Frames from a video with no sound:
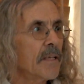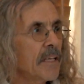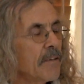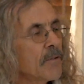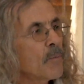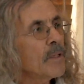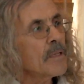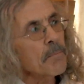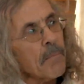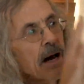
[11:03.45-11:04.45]
Even when
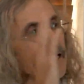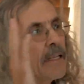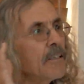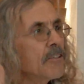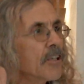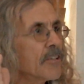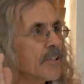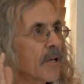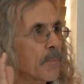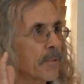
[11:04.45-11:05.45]
the mind
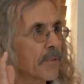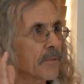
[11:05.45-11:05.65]
shuts up,